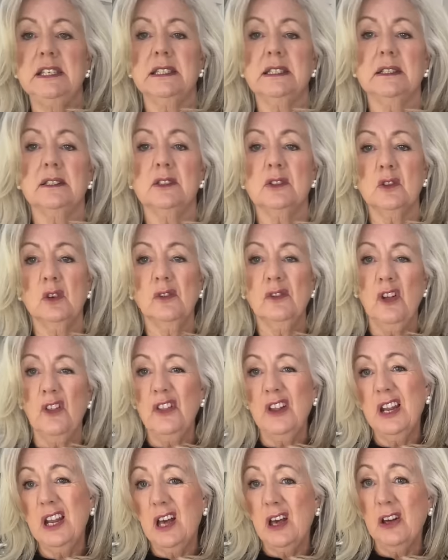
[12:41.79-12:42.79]
sort of on
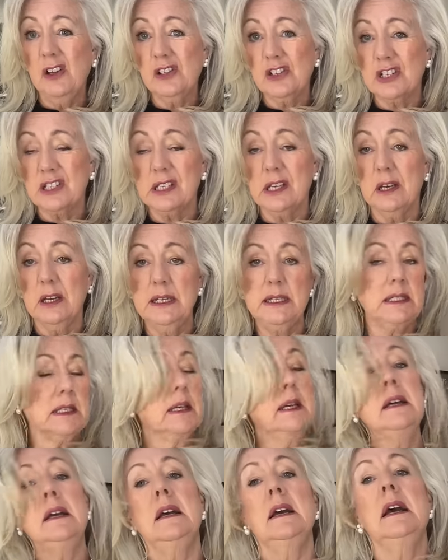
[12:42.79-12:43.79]
the large side
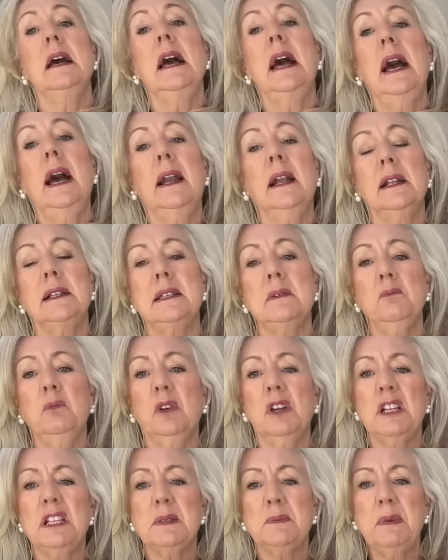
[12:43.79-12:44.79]
and I didn't
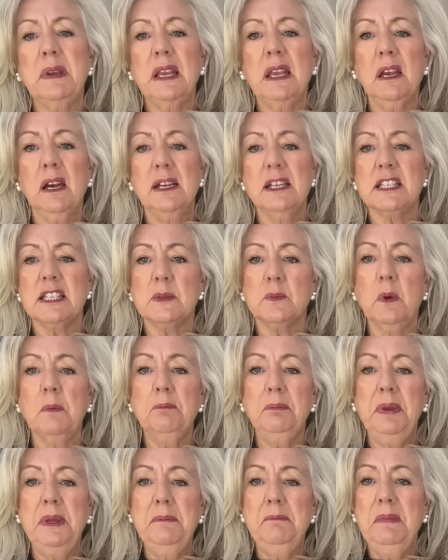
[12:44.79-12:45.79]
want it to be kind of
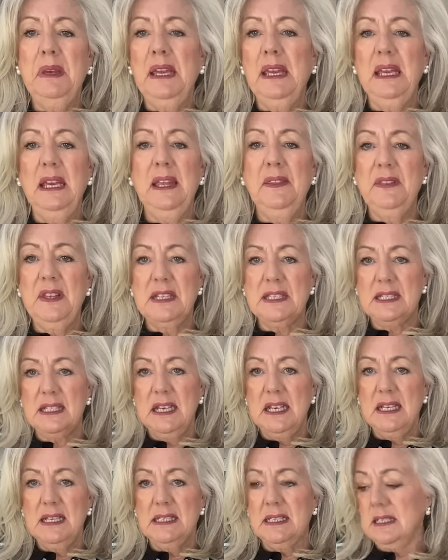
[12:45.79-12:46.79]
swamping me. And this
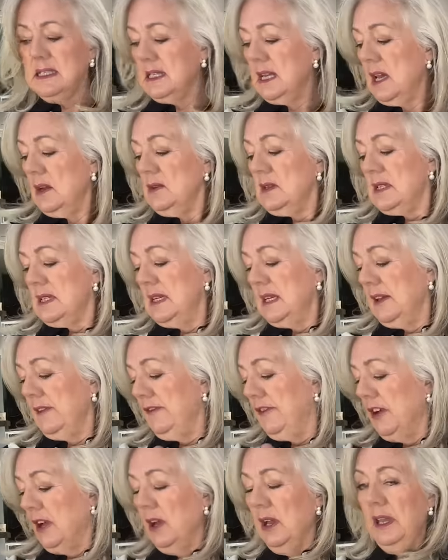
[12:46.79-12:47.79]
is totally
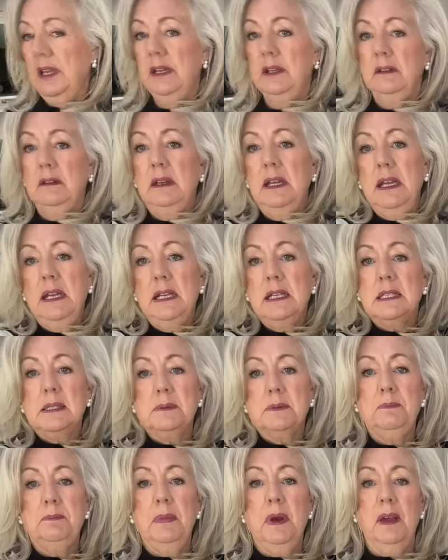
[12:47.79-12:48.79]
fine.
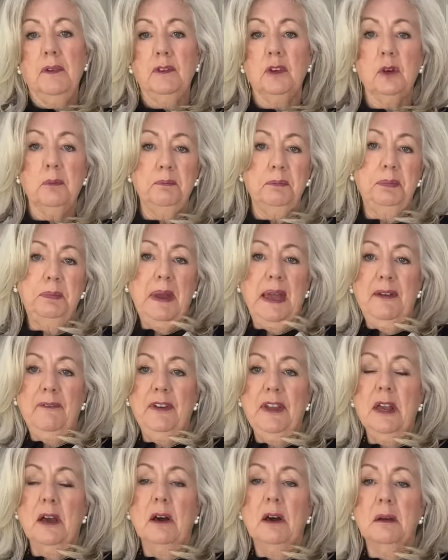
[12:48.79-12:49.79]
It's I've got
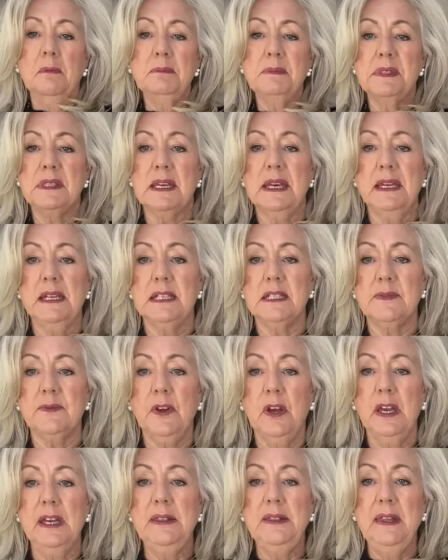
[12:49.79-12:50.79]
heavy arms and it's
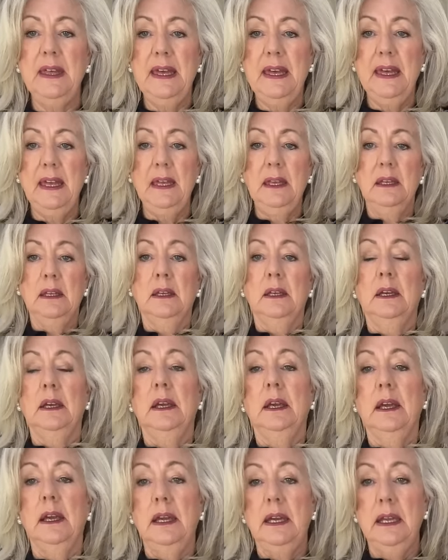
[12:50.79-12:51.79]
fine there.
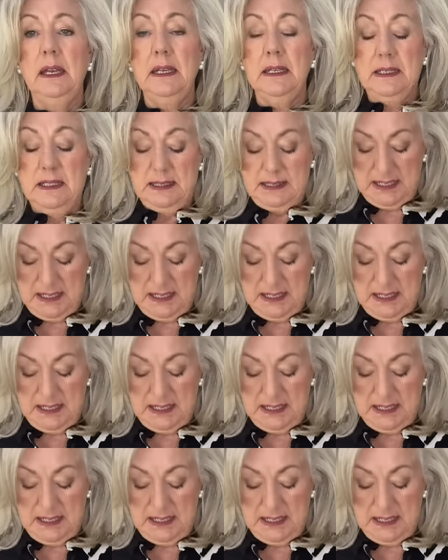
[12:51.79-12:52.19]
It's